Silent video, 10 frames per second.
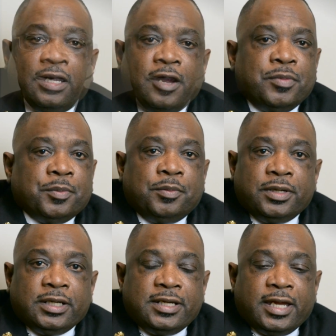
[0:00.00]
I remember
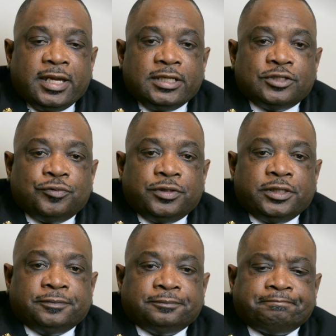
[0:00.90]
many days
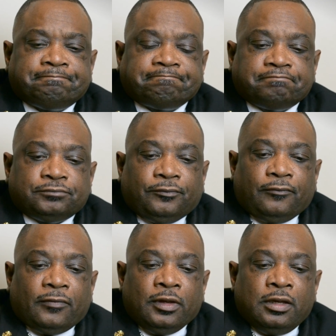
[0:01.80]
when
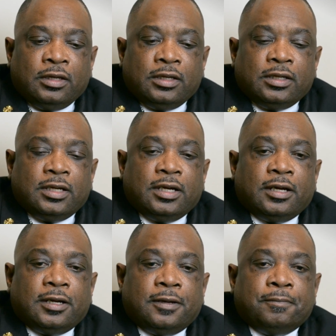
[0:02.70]

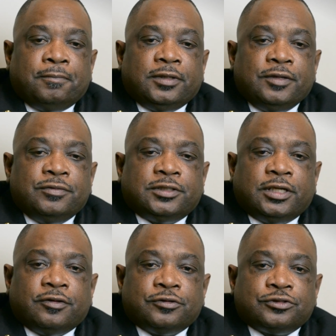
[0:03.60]
um, he would
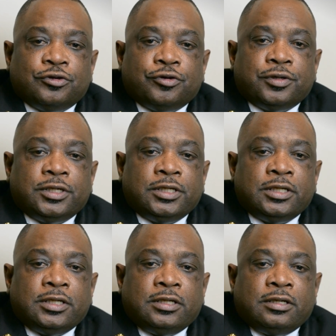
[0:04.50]
tell the story
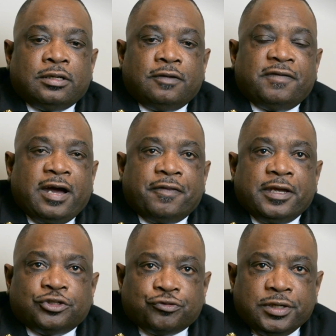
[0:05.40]
of how
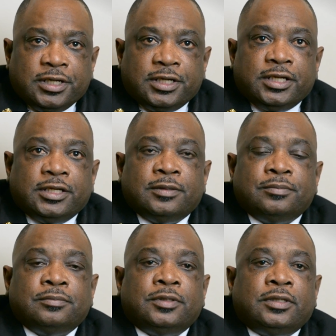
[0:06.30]
they treated
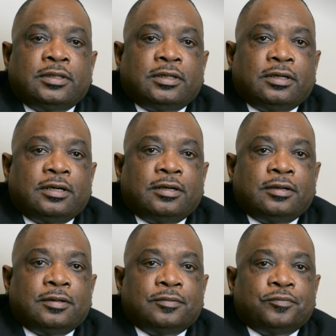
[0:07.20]
him,
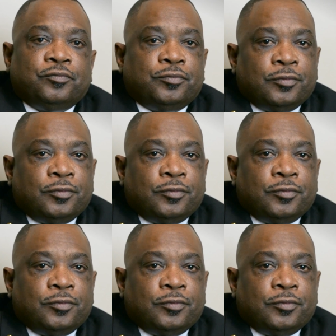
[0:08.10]
um,